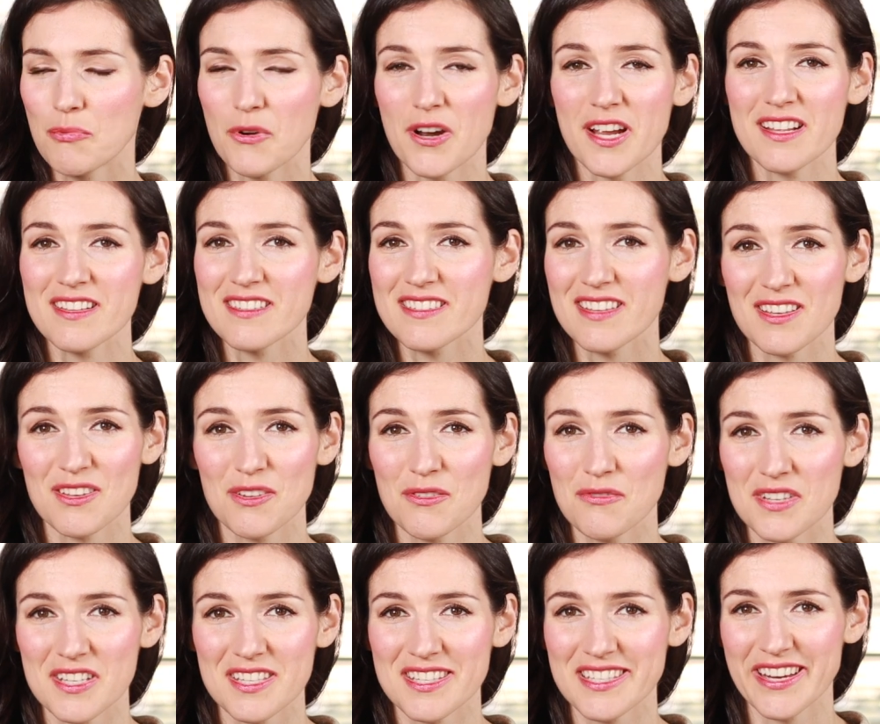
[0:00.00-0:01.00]
brands that
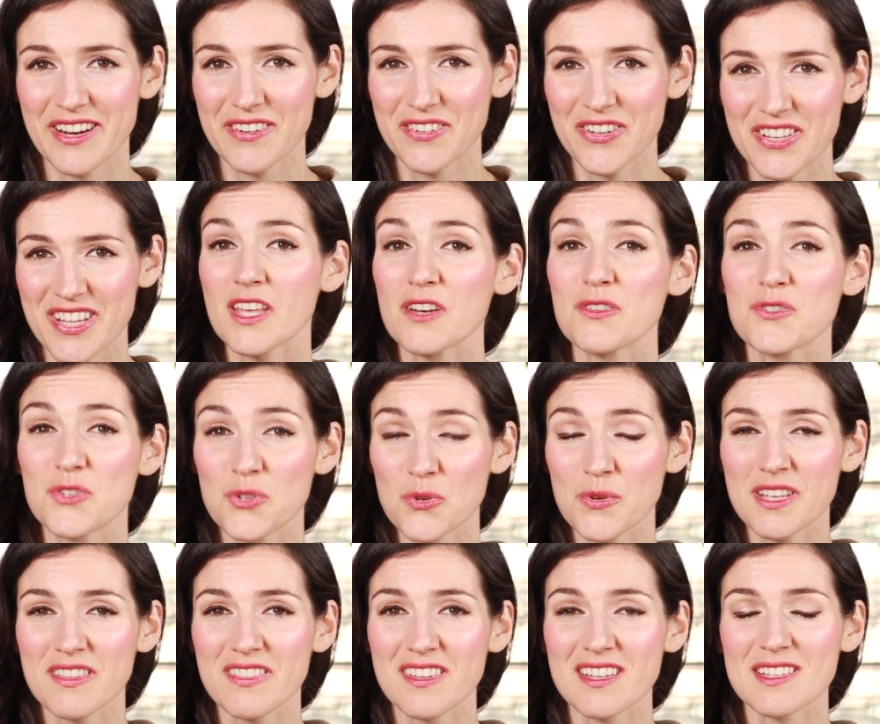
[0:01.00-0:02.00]
you've discovered that are
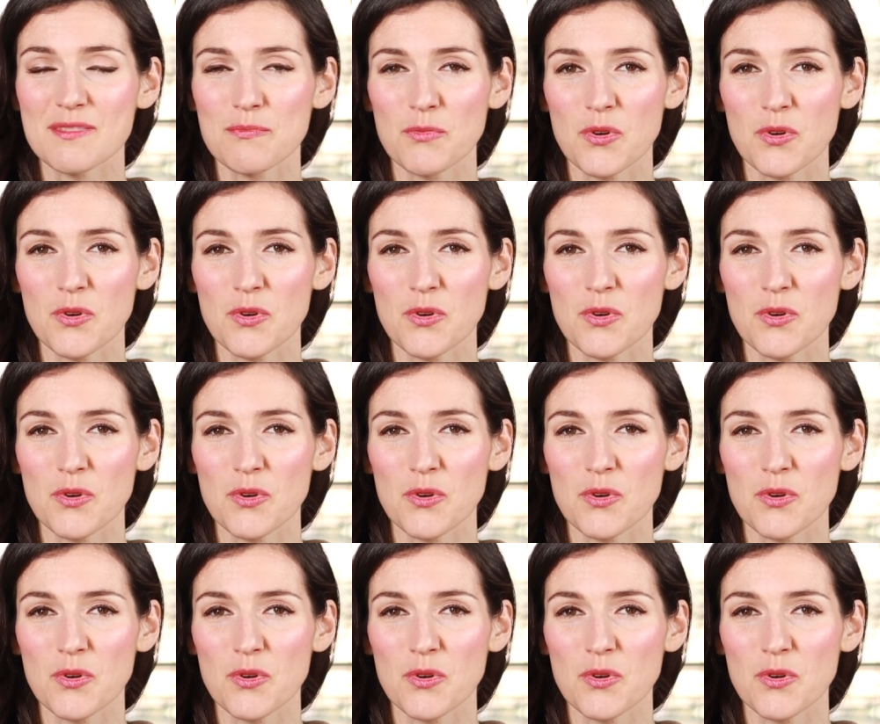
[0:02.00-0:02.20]
doing things